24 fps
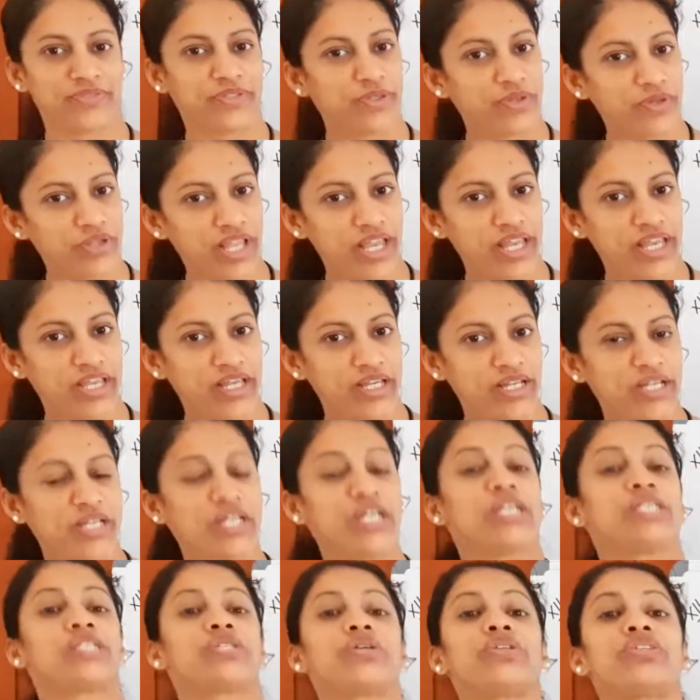Okay,
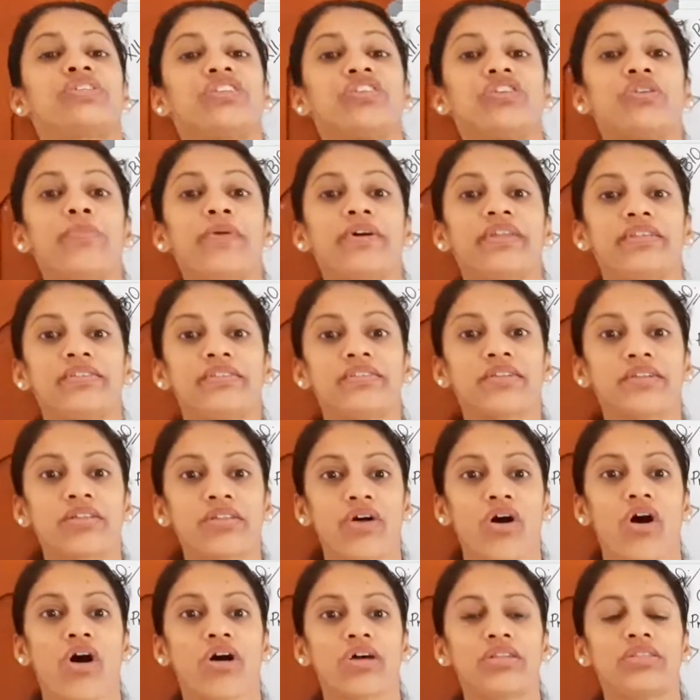so tumorous
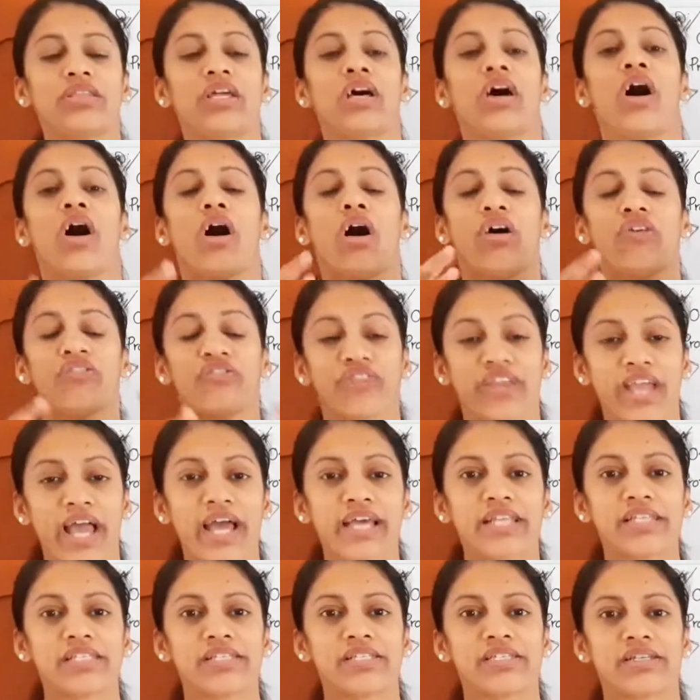growth of
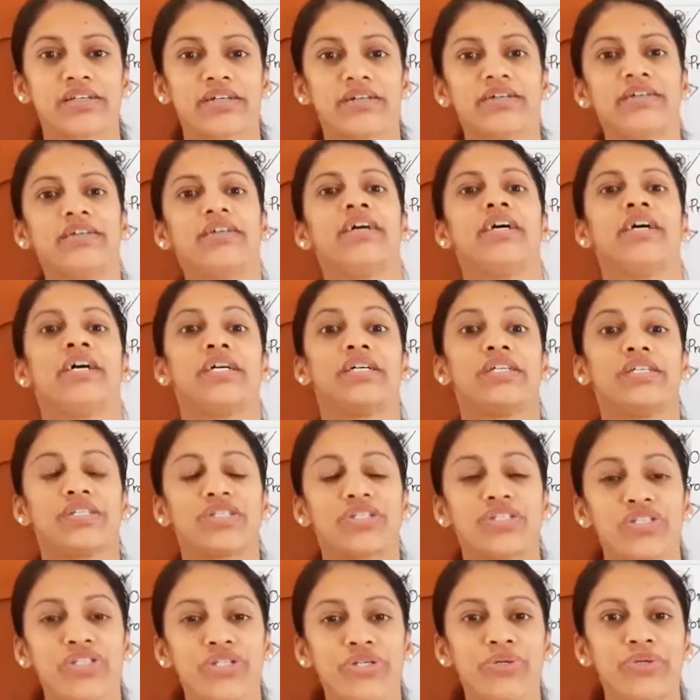cancer
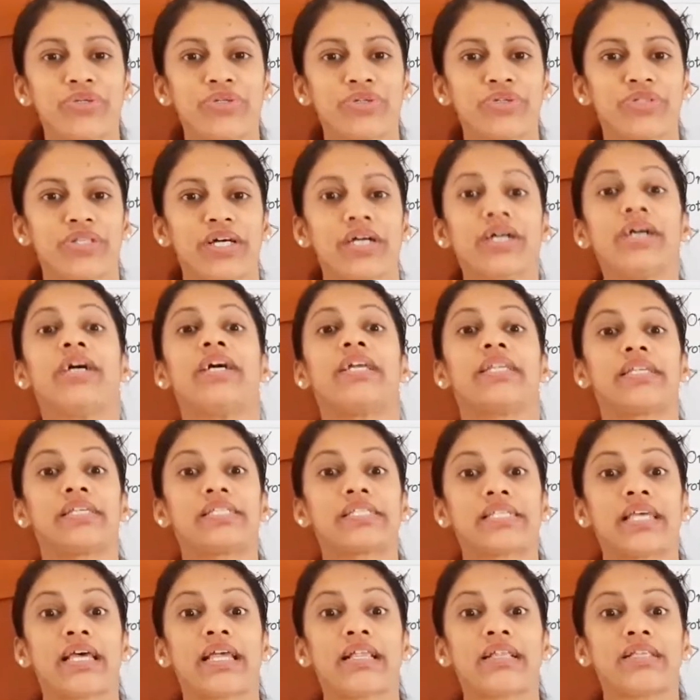is due to the
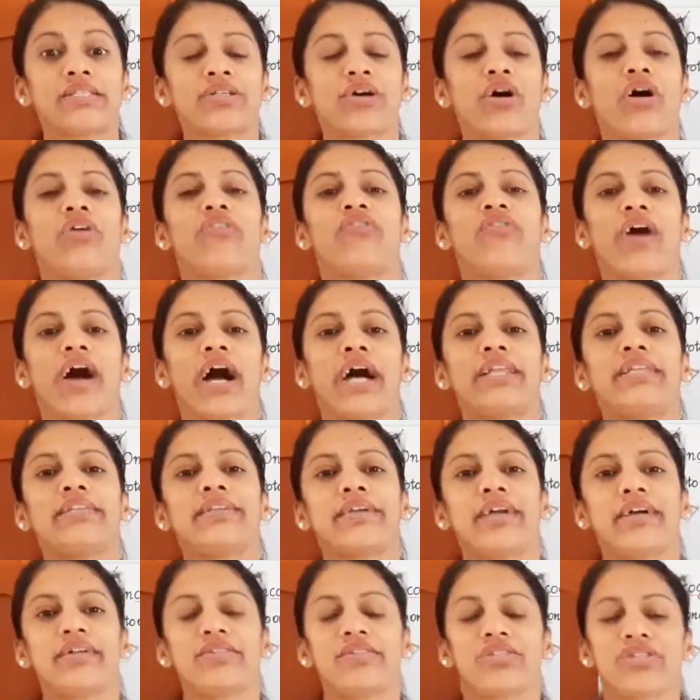result of
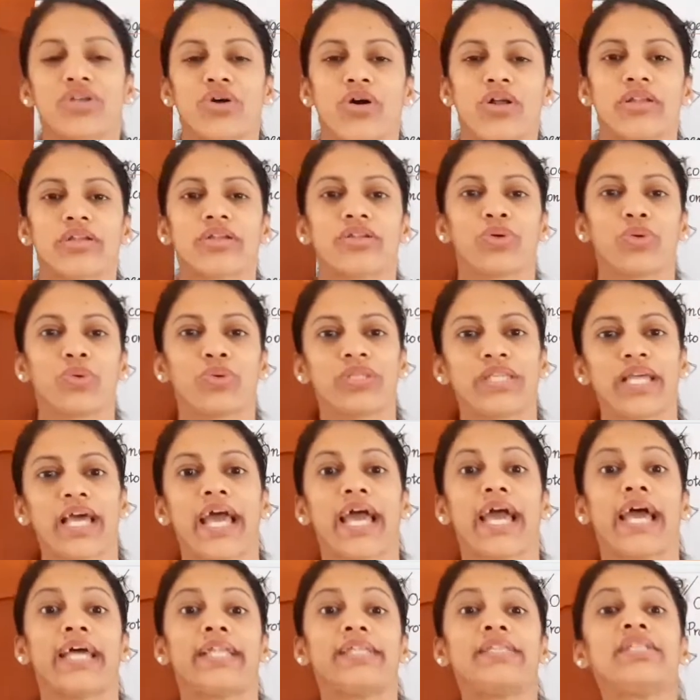uncontrolled growth
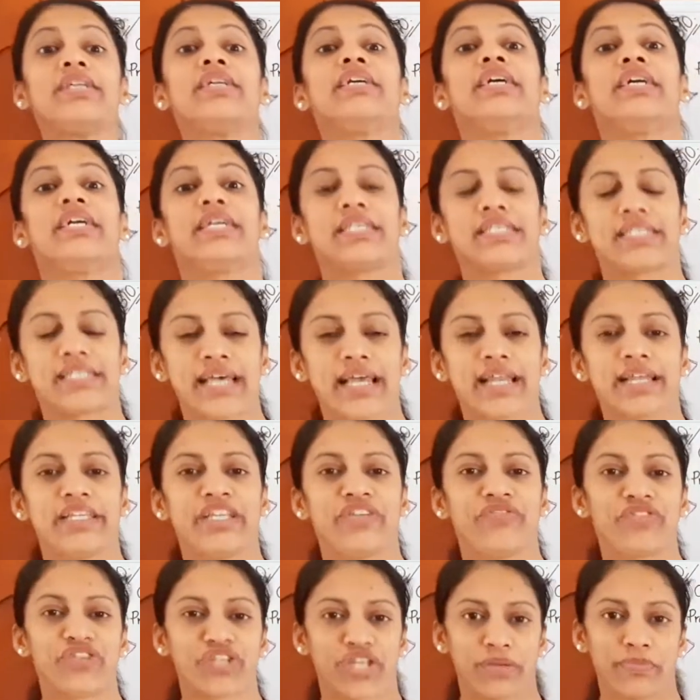and cell
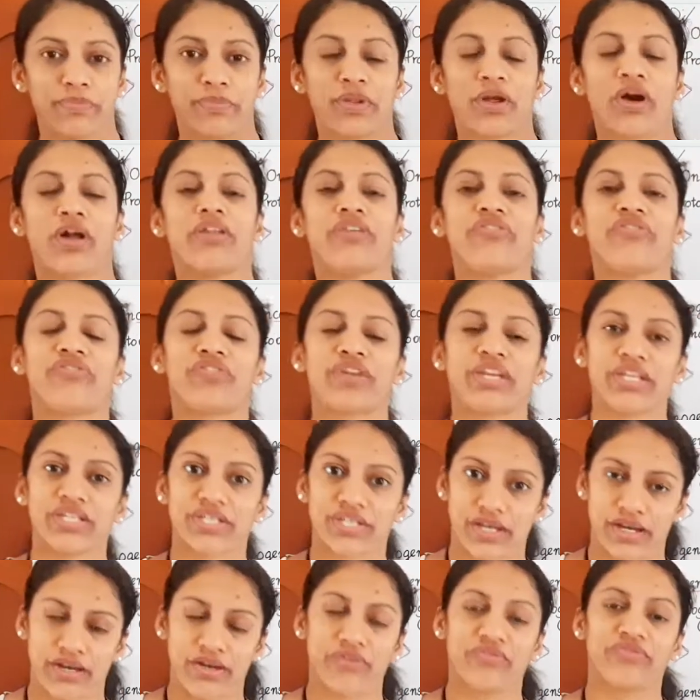division,
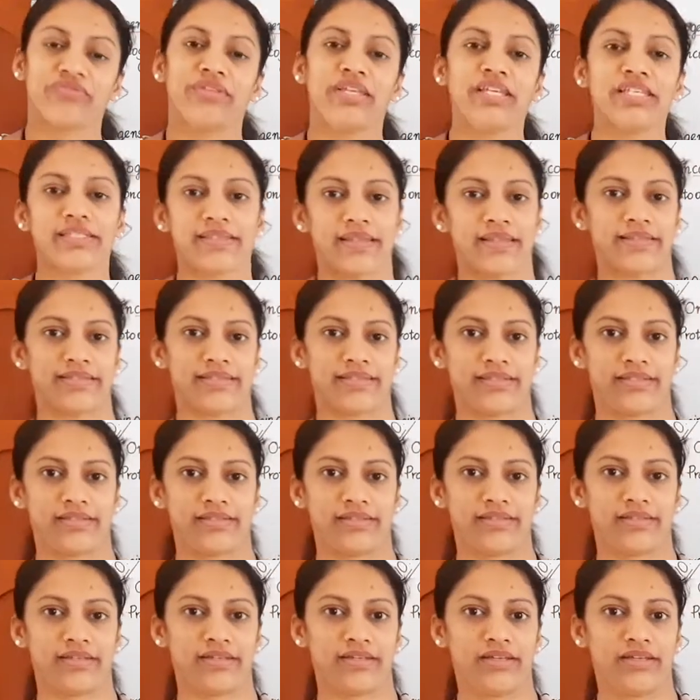proliferation of the cells.